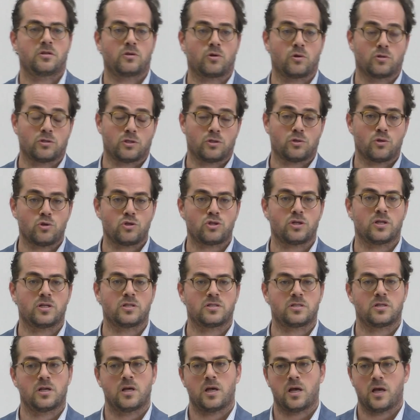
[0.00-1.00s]

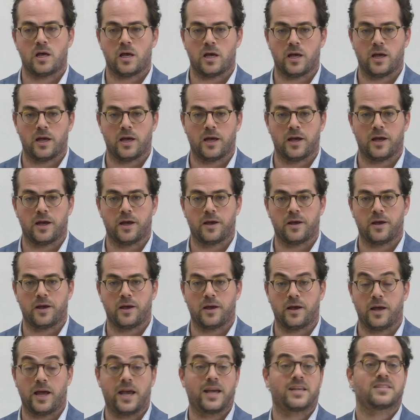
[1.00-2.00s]
constitutions
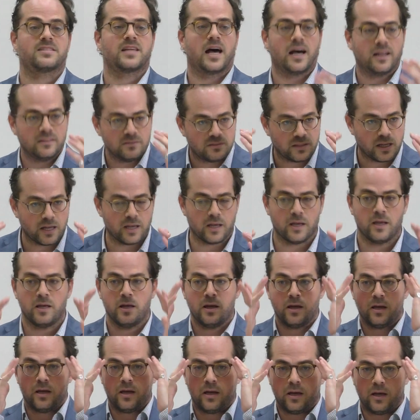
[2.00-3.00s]
ex ante
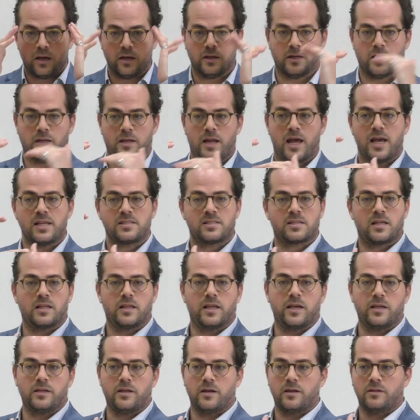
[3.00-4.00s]
in an
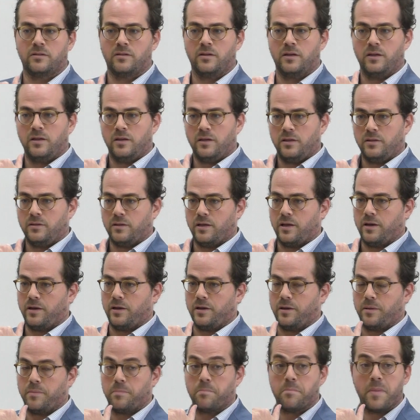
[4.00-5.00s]
escalated
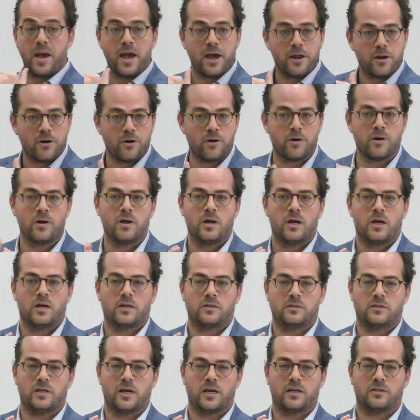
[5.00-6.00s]
manner
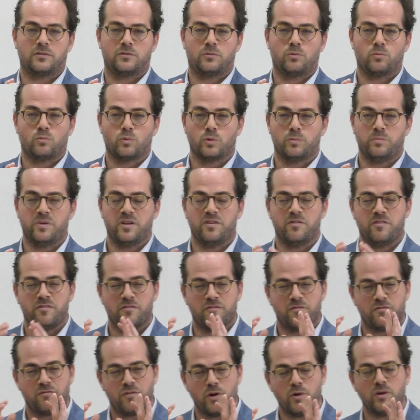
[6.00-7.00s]
that would be
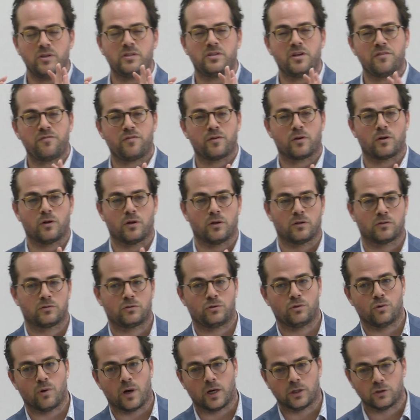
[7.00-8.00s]
very
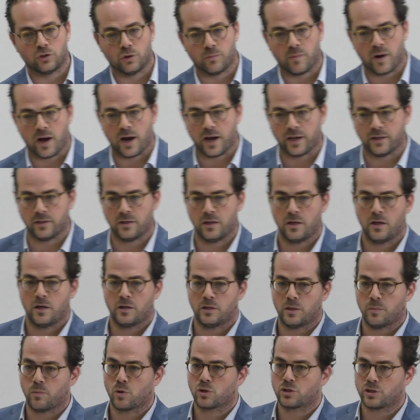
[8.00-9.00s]
difficult to undermine
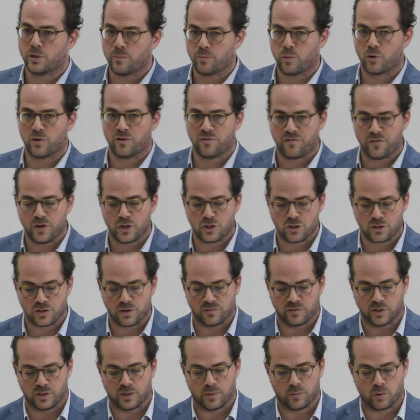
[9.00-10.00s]
the most important features
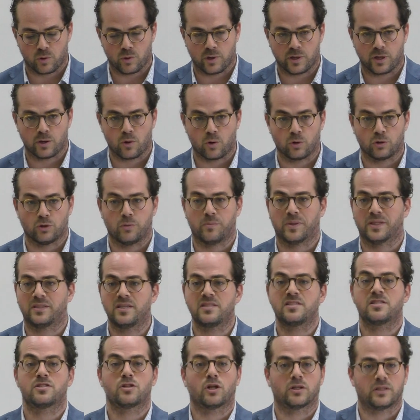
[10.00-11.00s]
of the democratic order. But
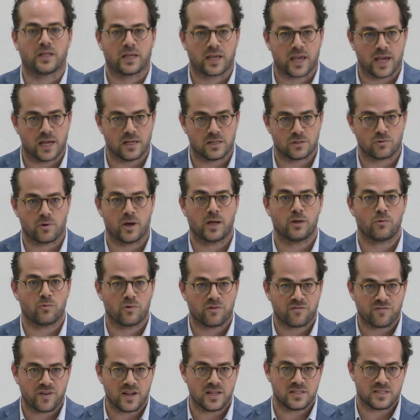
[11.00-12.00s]
this is not the case, right?
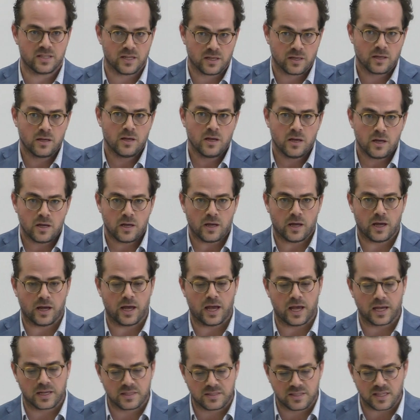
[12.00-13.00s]
We're facing
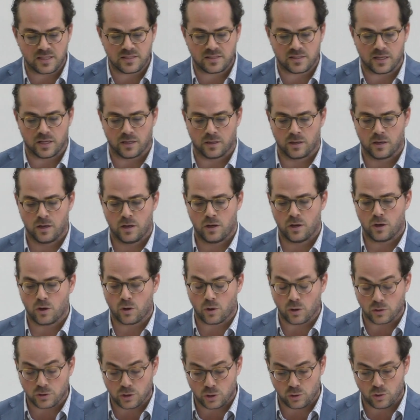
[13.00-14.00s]
existing
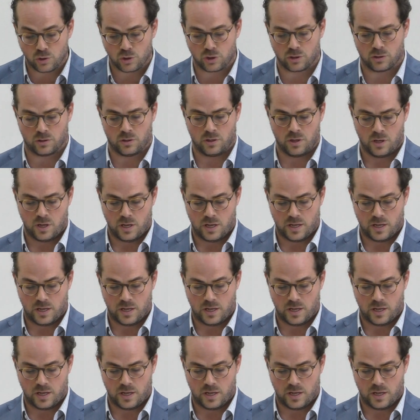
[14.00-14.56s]
constitutional